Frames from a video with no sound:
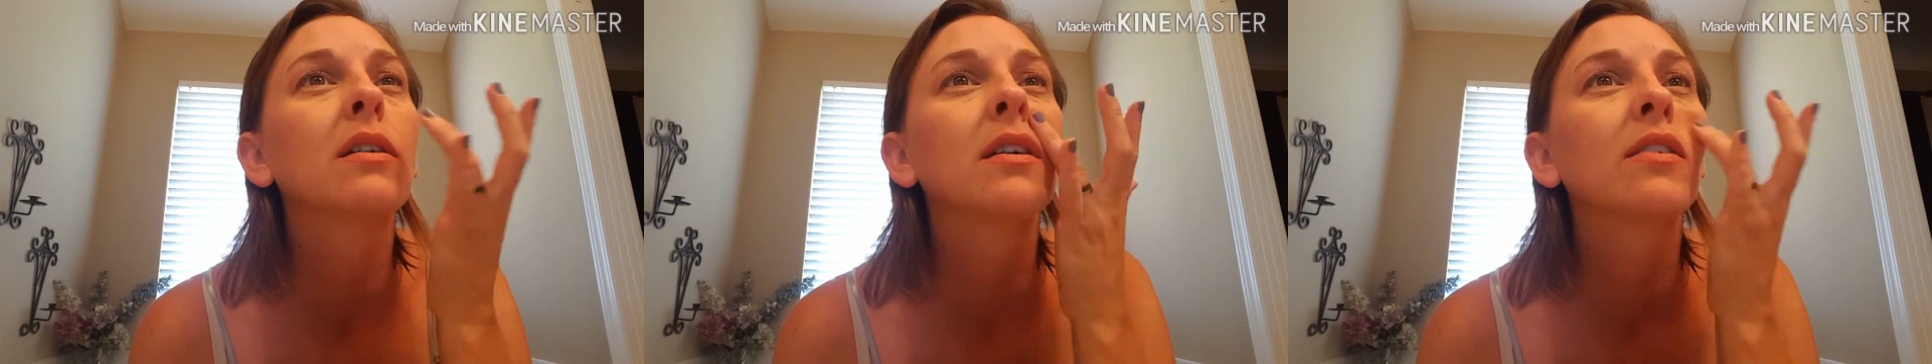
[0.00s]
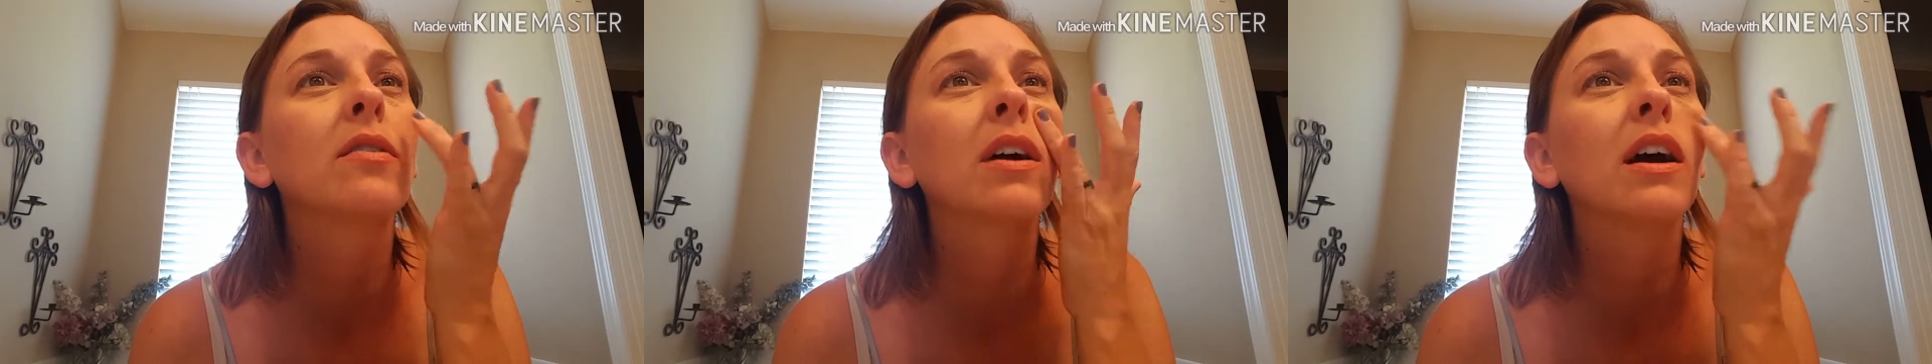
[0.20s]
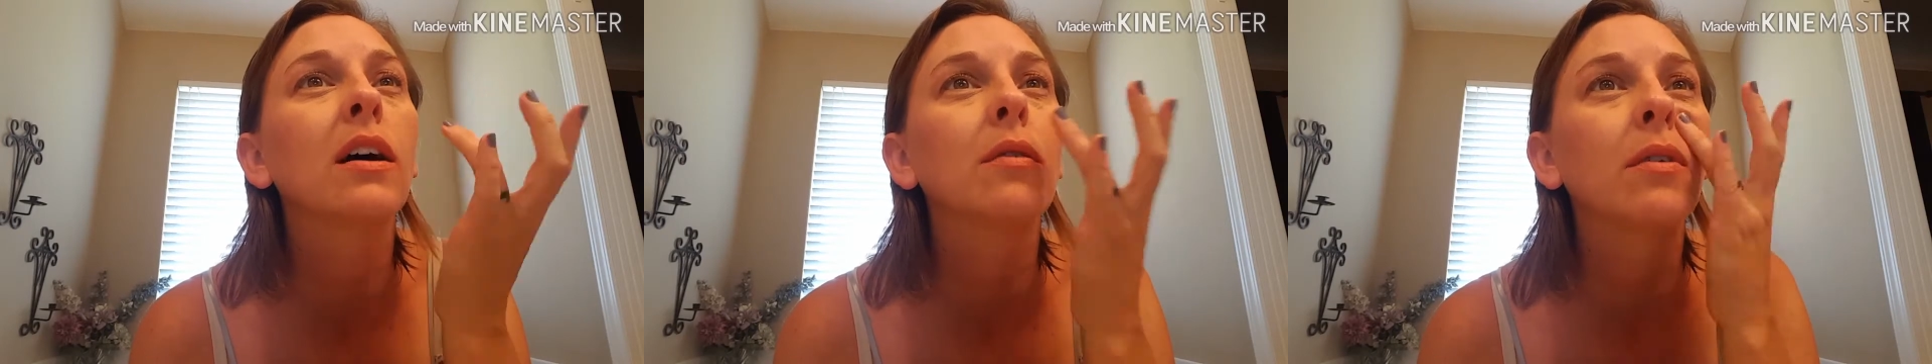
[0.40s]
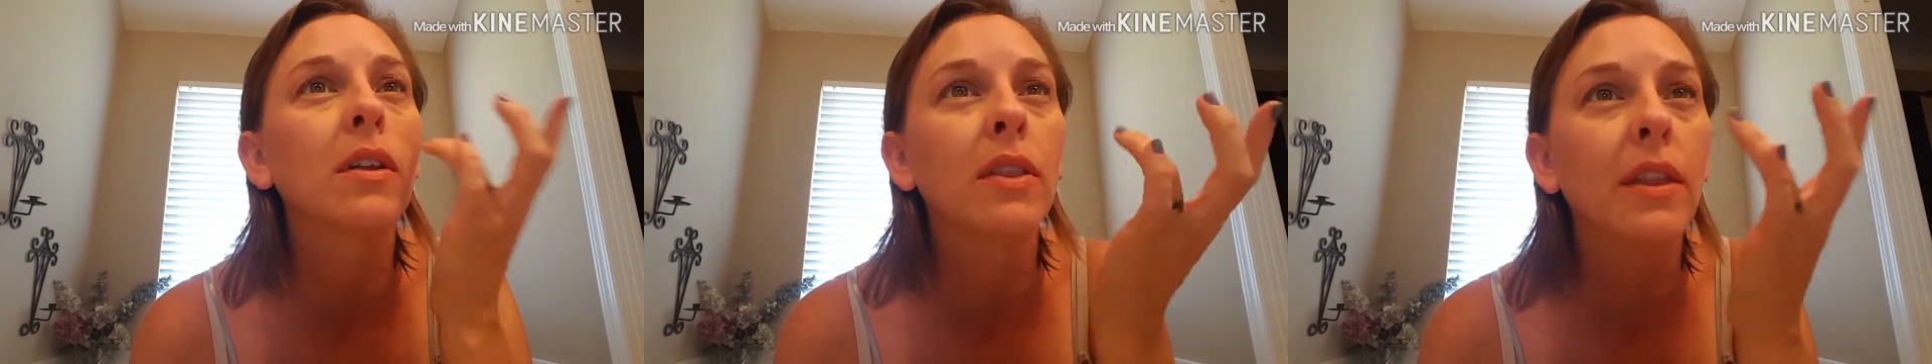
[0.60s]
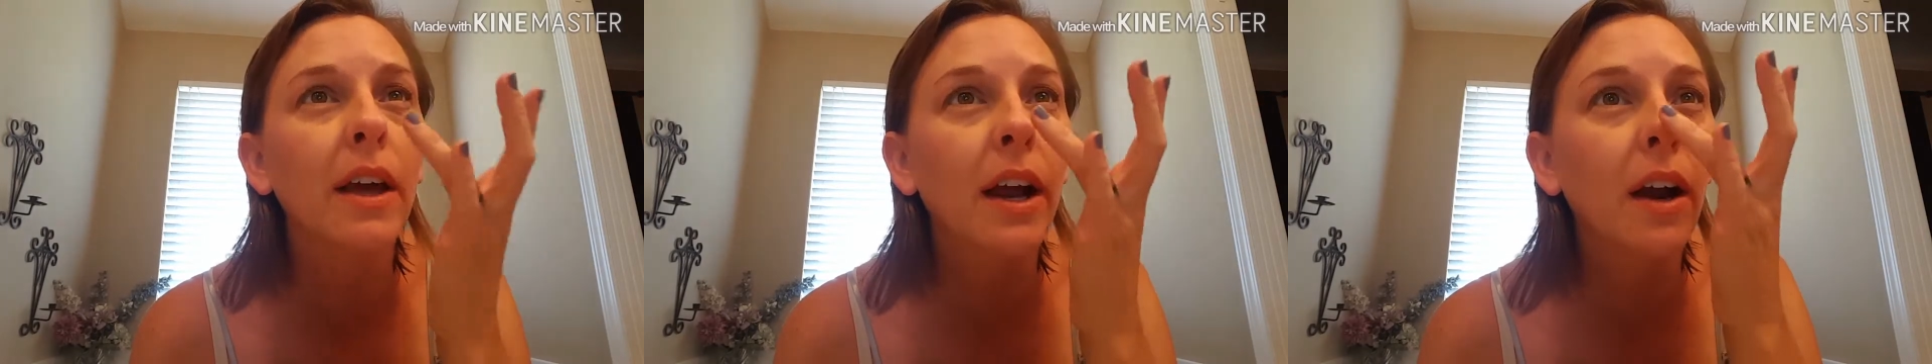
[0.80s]
I've got
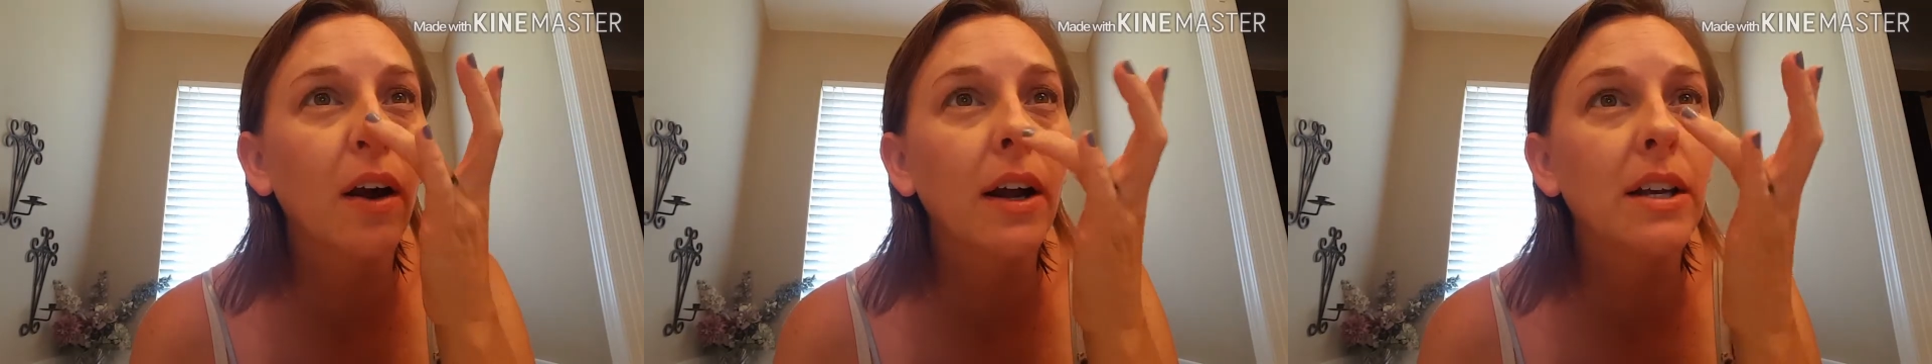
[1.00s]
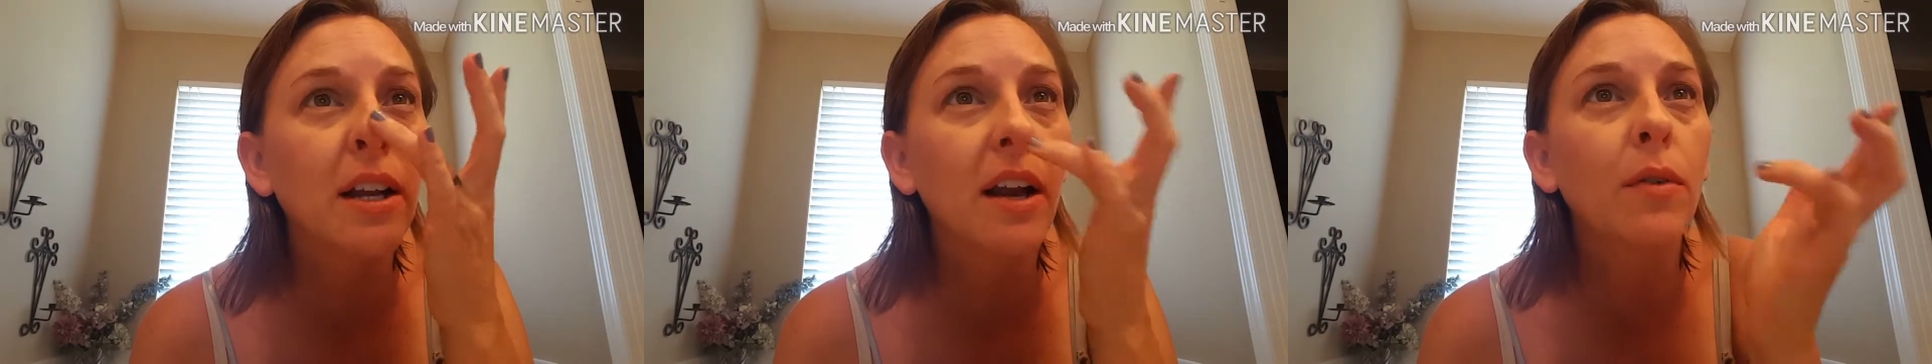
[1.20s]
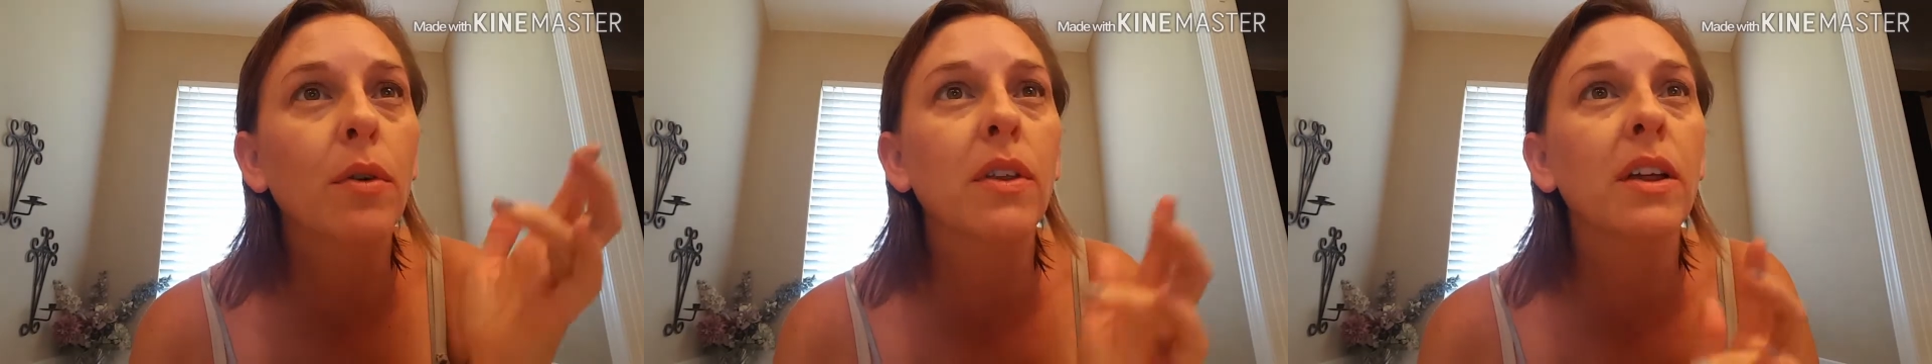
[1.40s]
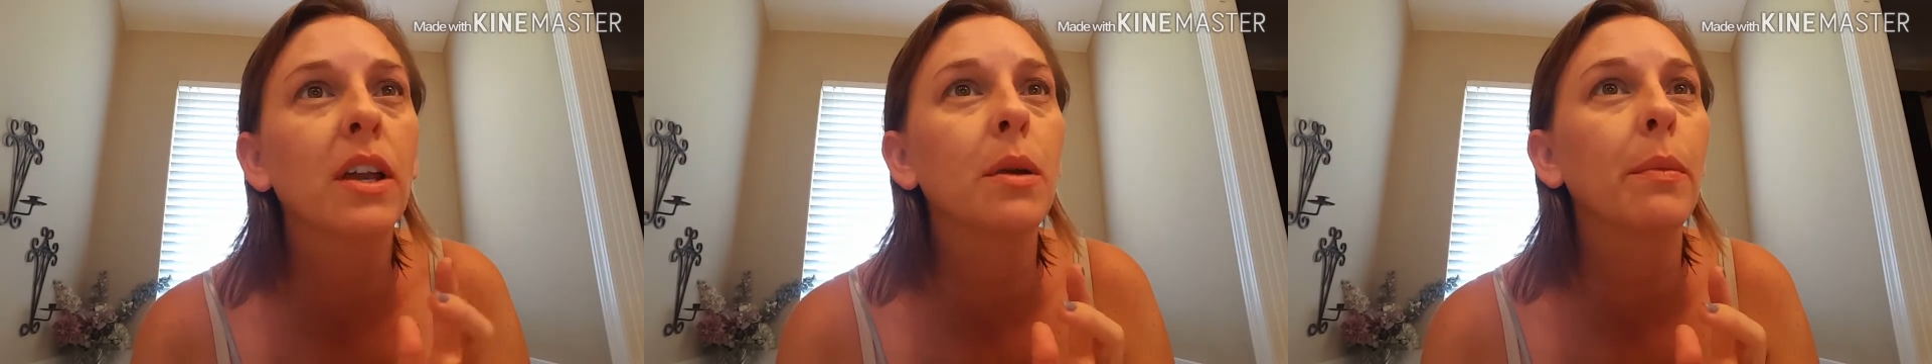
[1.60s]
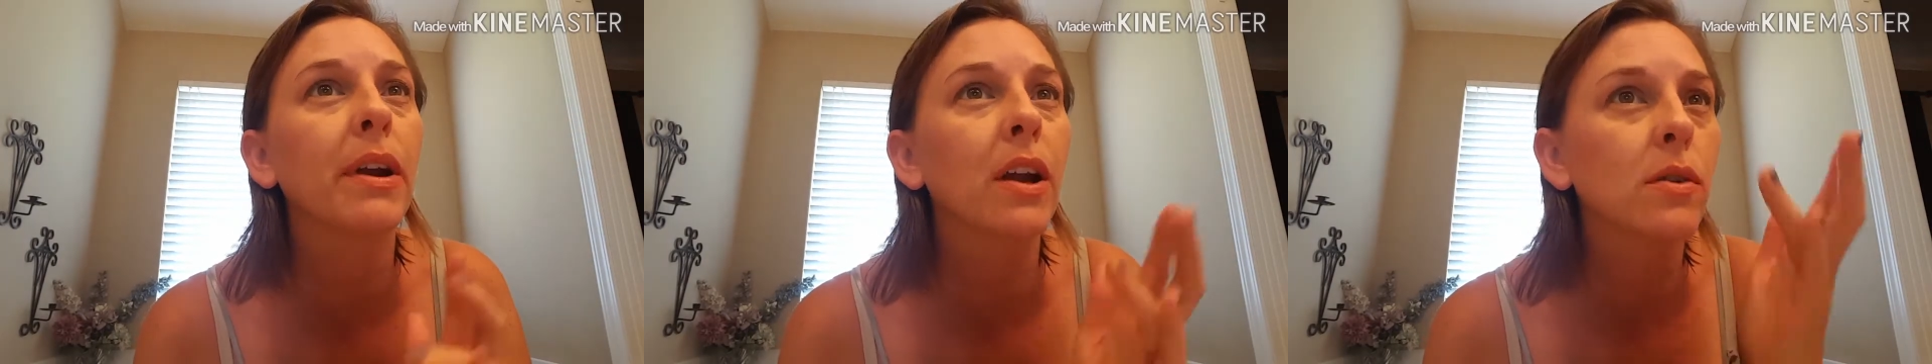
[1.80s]
one there. I did have one at the end
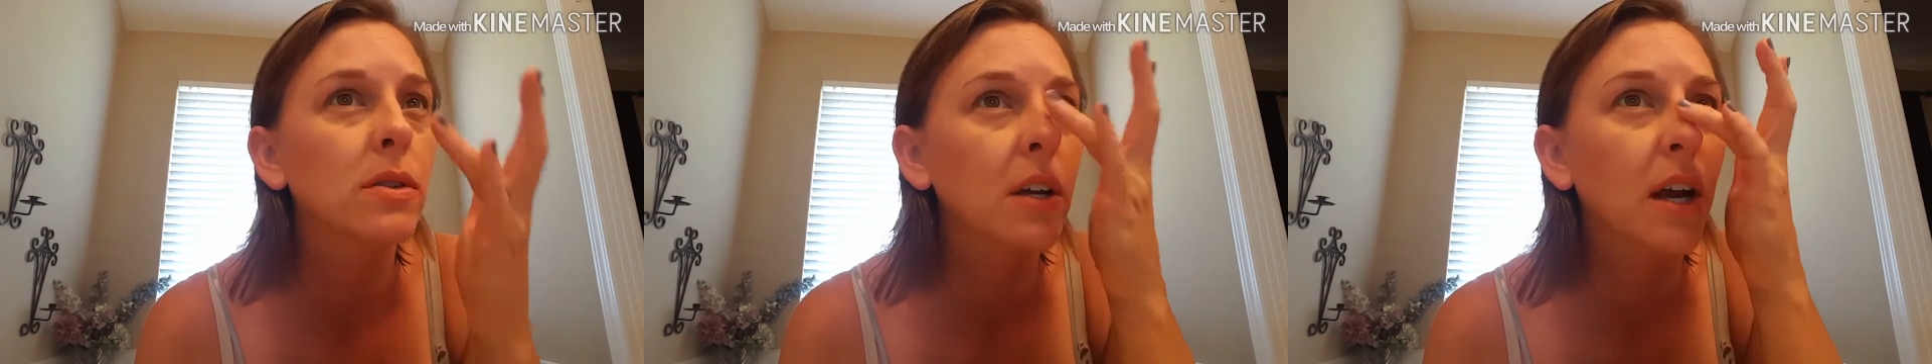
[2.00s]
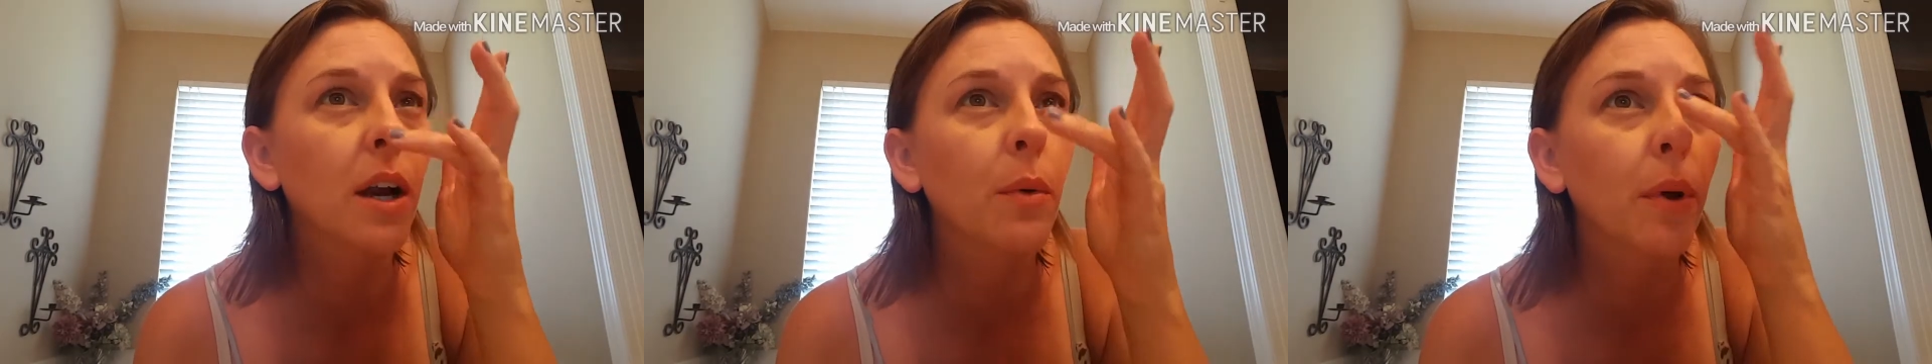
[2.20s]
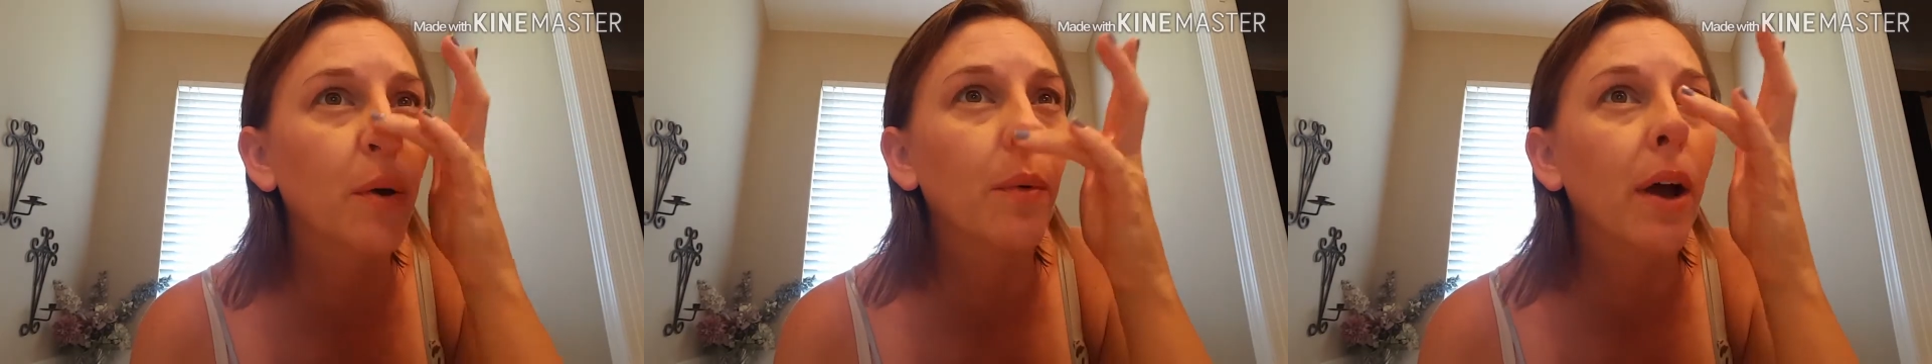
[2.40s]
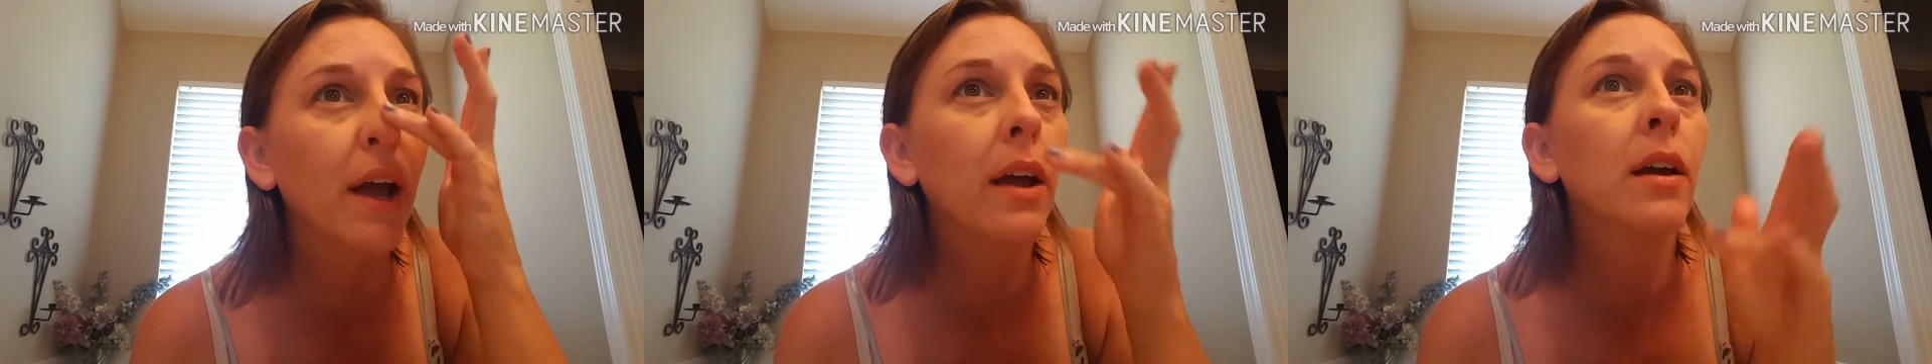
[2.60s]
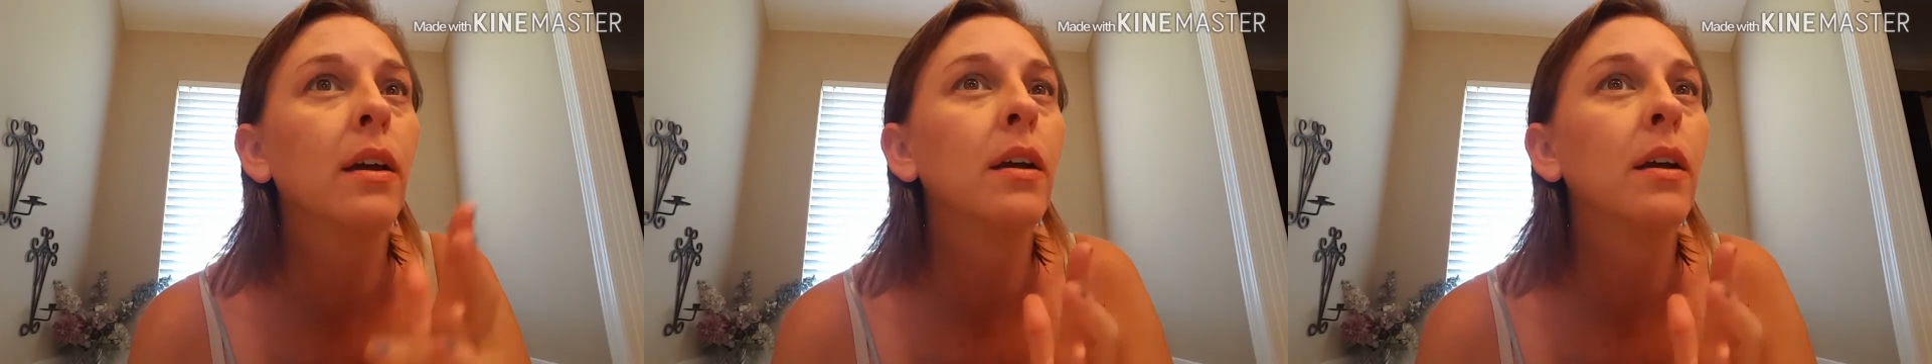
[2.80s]
of my nose. It kind of went away.